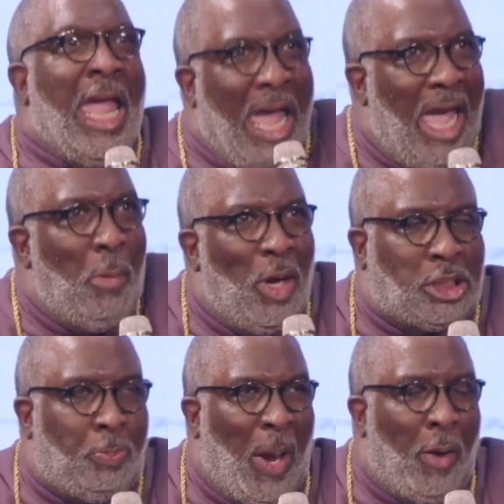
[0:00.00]
he was
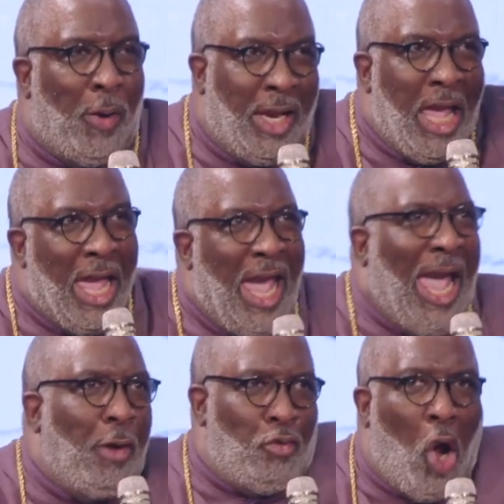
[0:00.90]
buried,
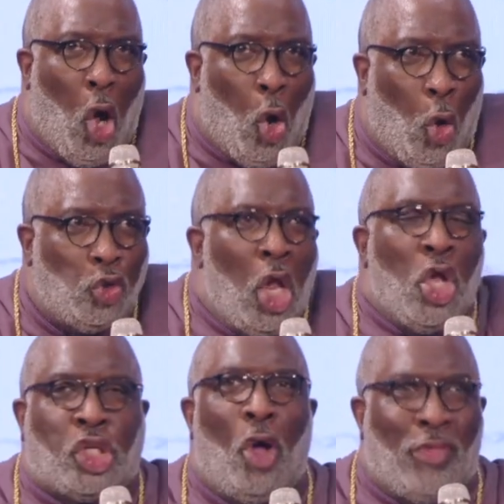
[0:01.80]
he rose
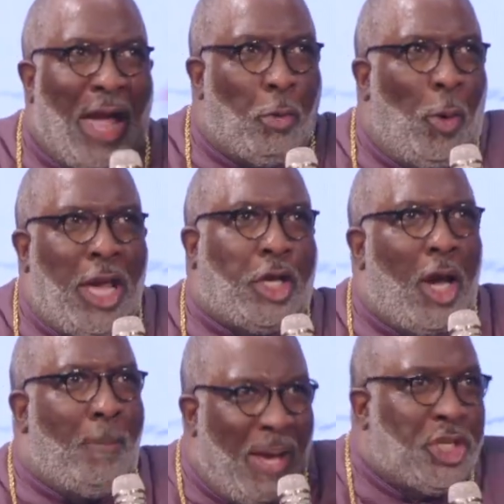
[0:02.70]
so that we
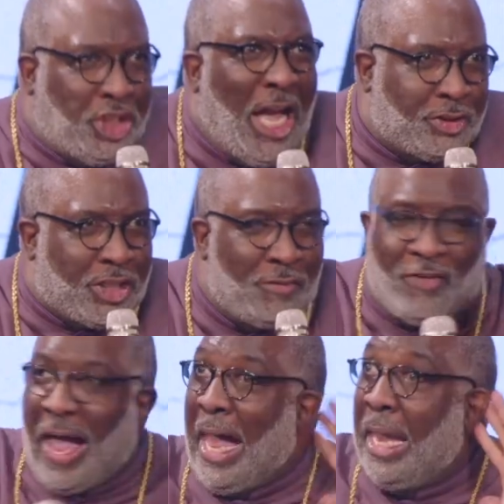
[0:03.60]
could be
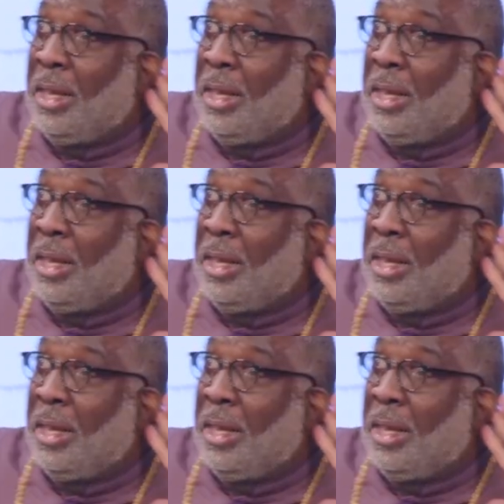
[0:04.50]
justified.